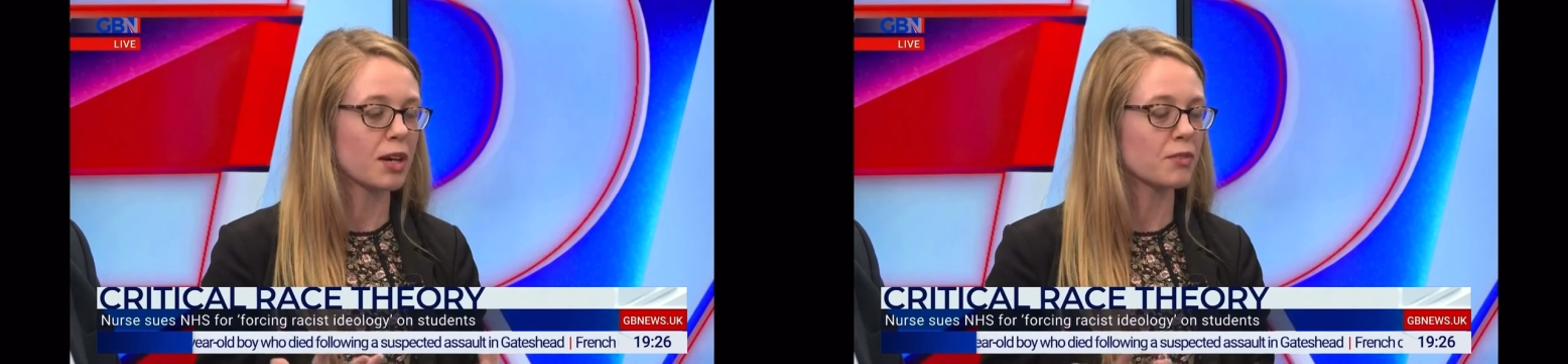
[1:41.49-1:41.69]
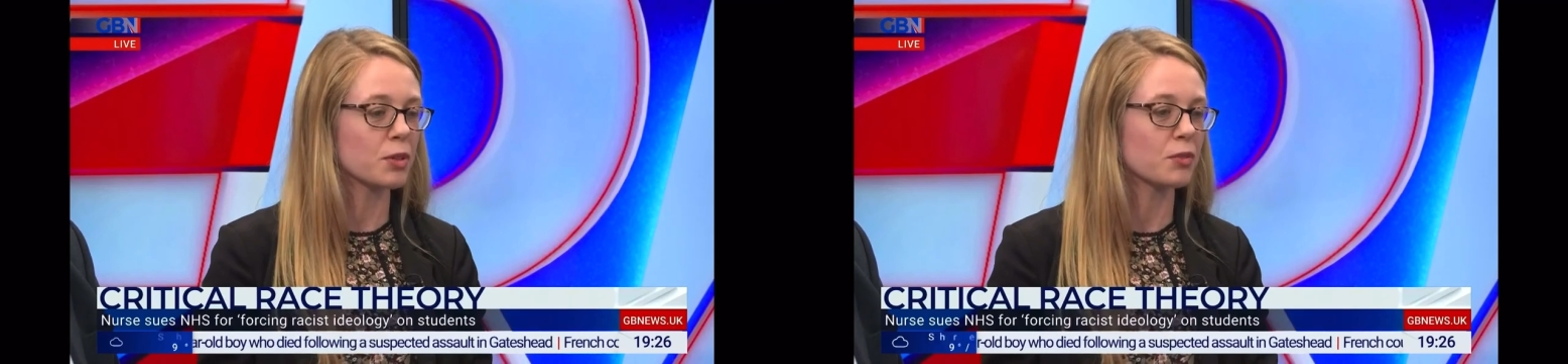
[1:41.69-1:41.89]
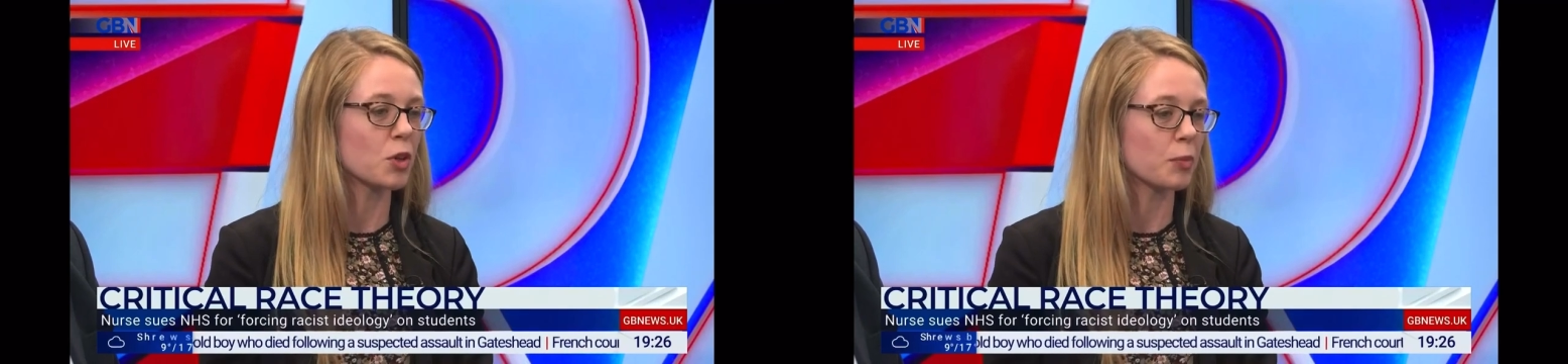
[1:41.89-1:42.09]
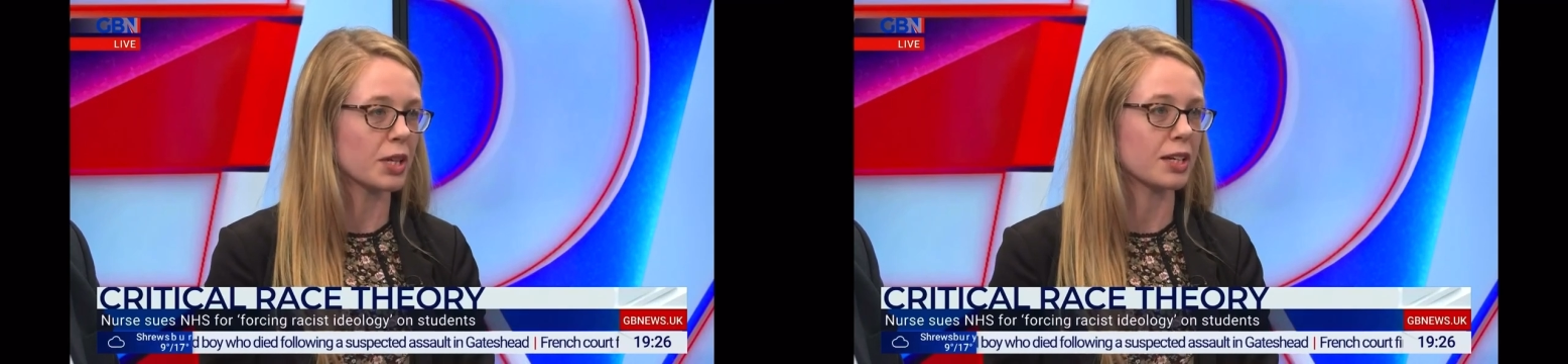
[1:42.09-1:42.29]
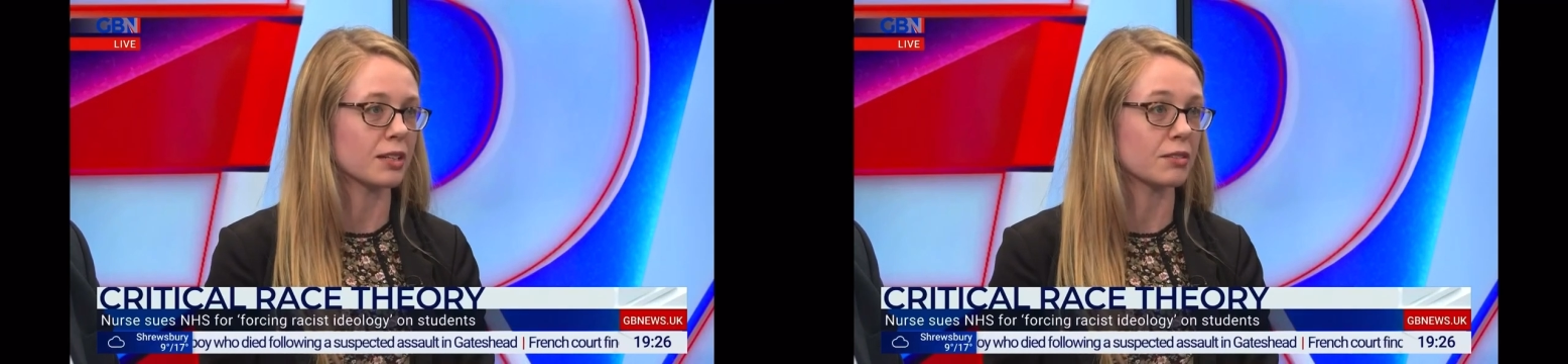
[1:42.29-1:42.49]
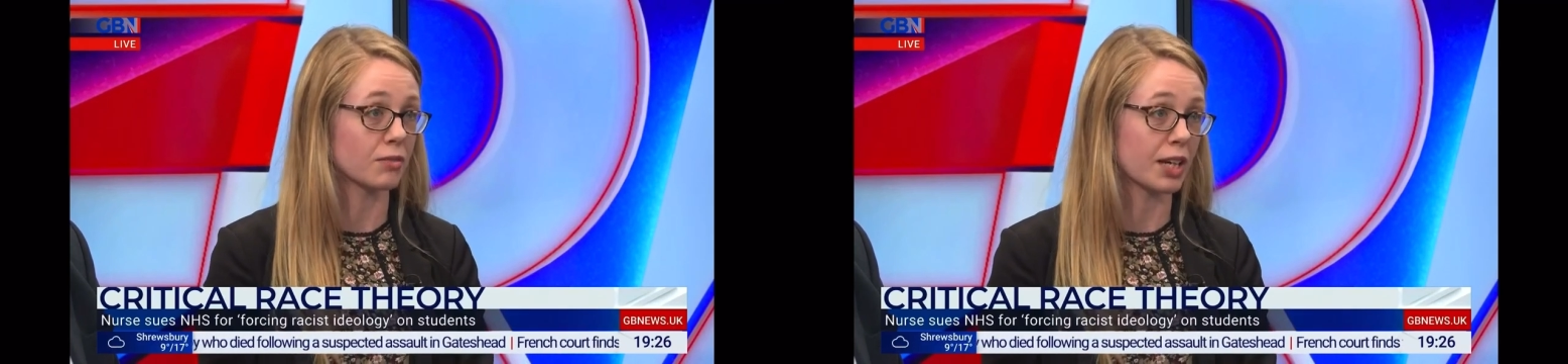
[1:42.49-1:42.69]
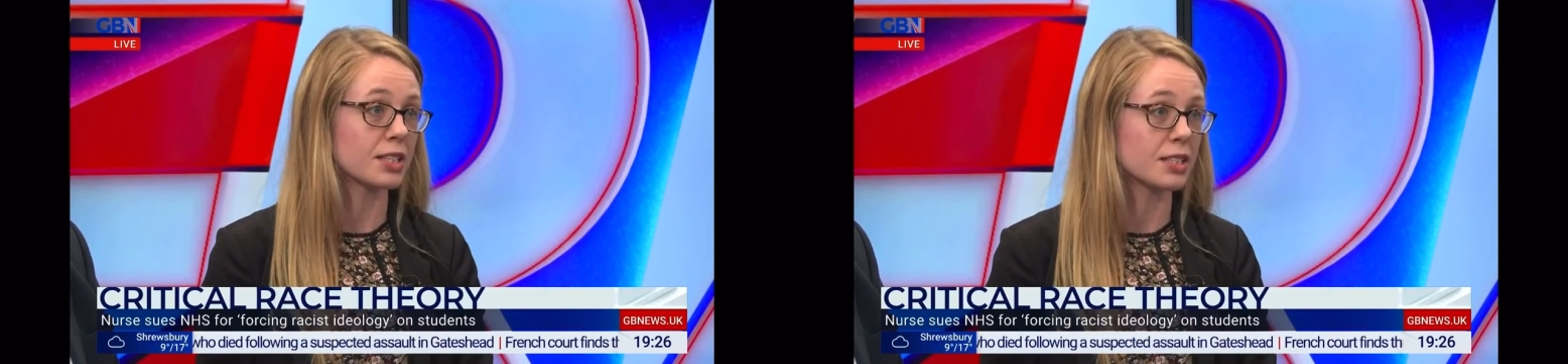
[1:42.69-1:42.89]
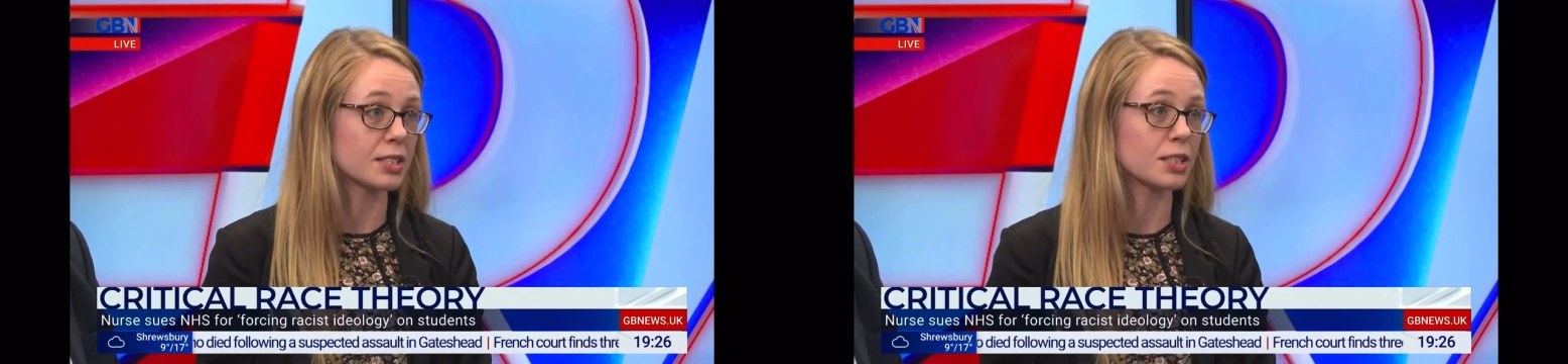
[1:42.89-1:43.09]
my view of not being
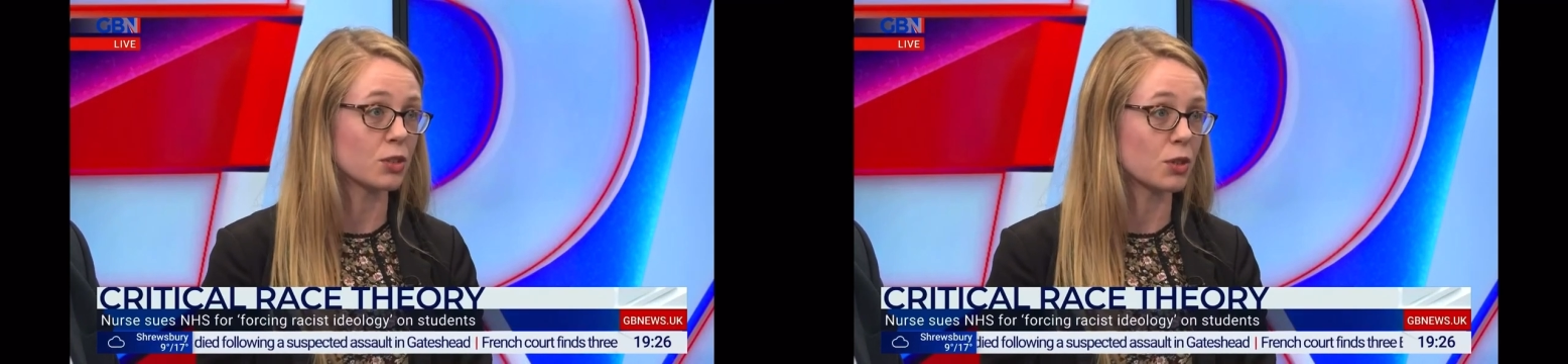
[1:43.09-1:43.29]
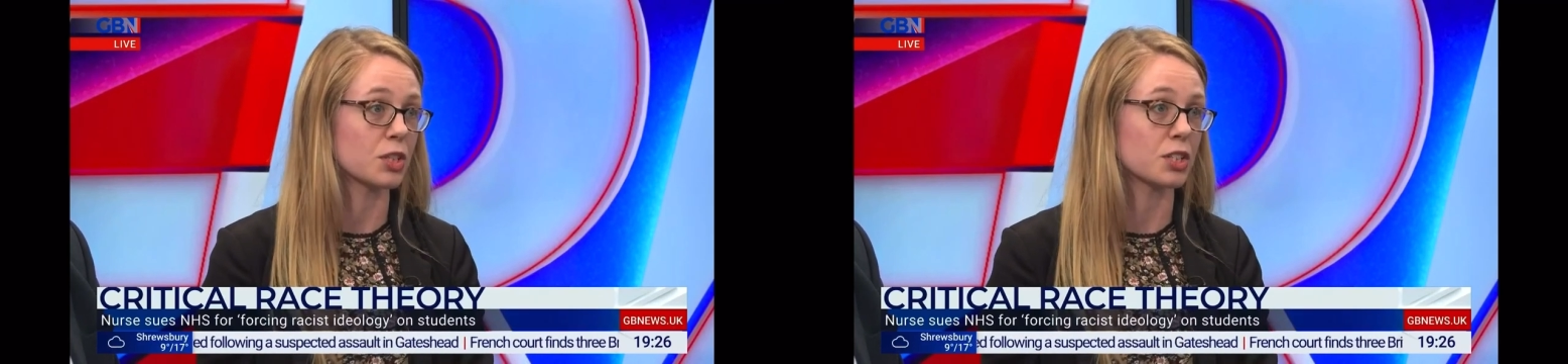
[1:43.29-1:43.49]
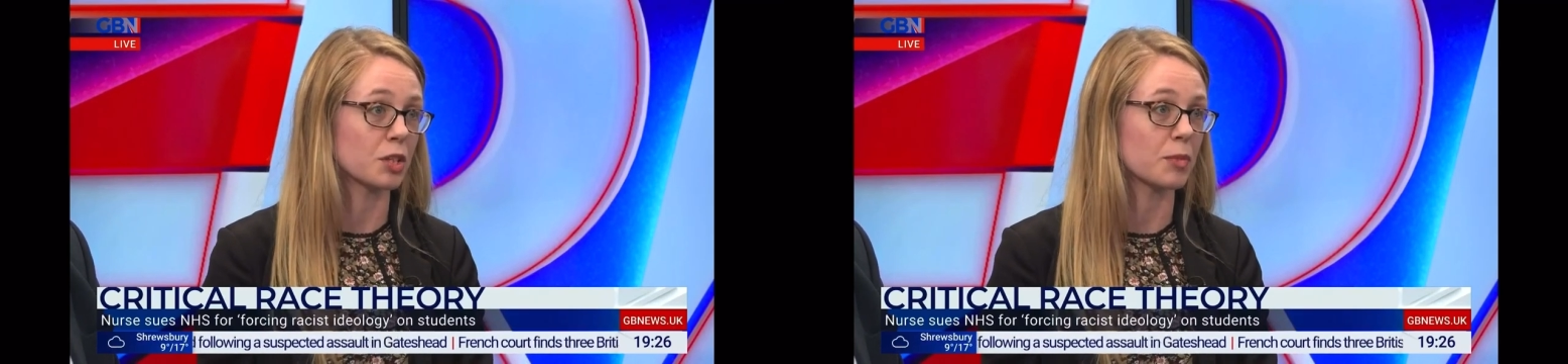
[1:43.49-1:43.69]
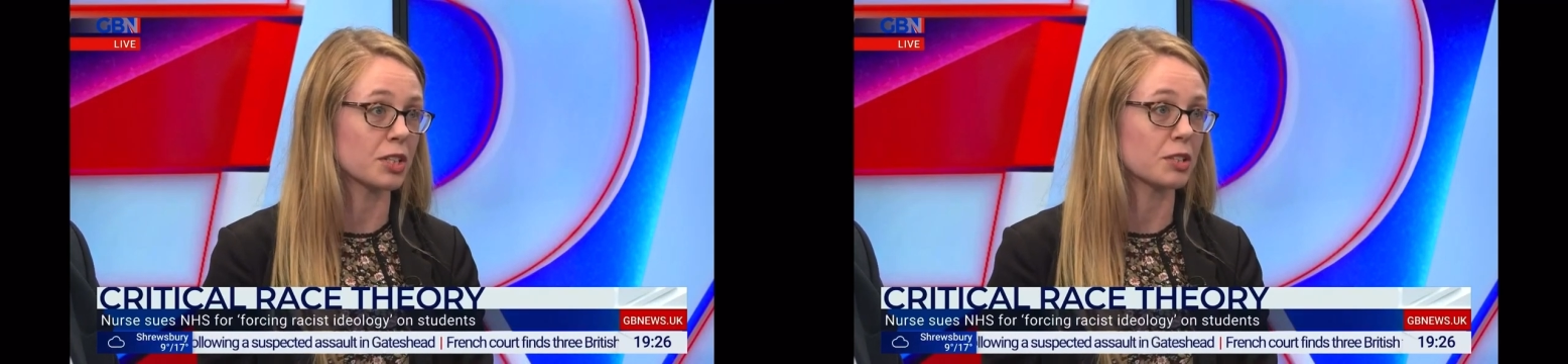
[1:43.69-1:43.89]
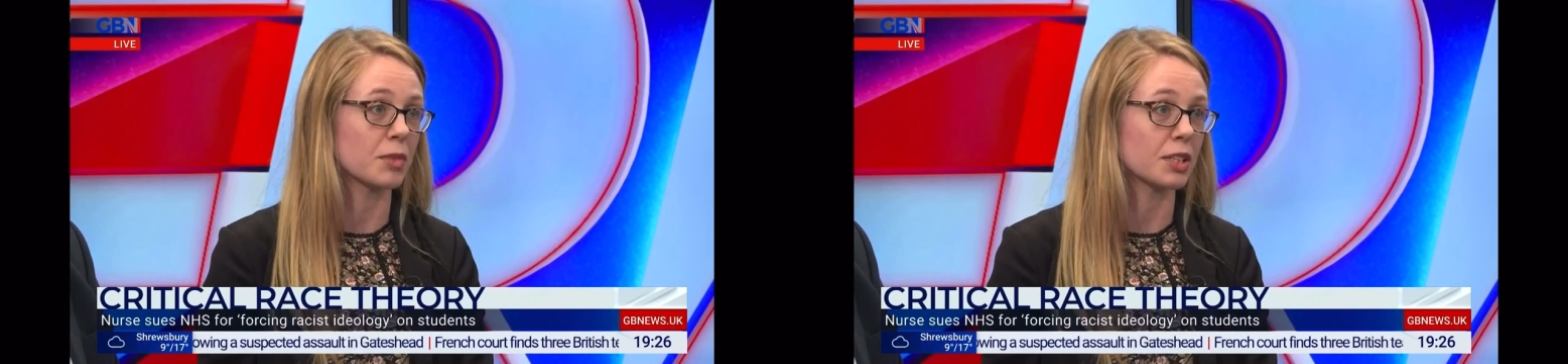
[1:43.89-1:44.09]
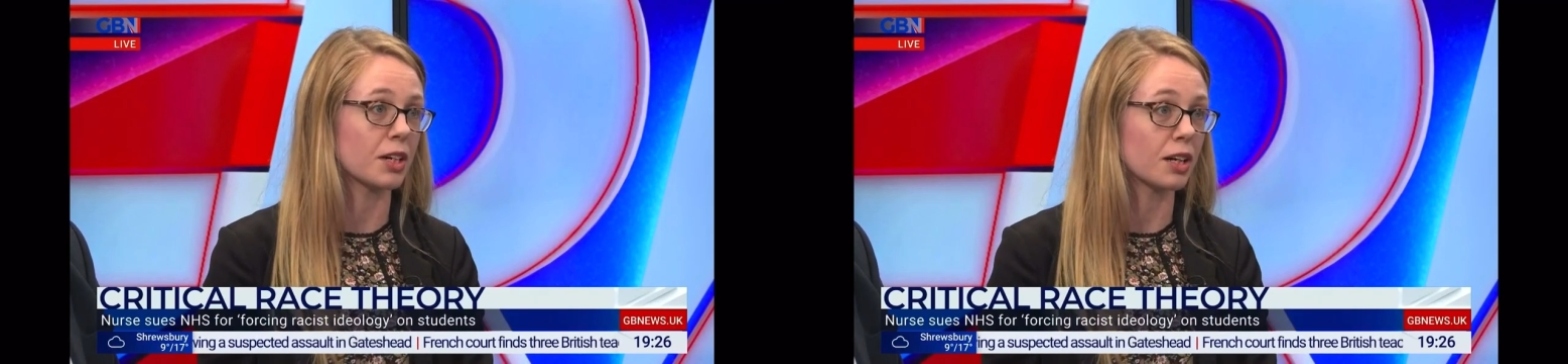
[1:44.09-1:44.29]
racist is not judging a person by the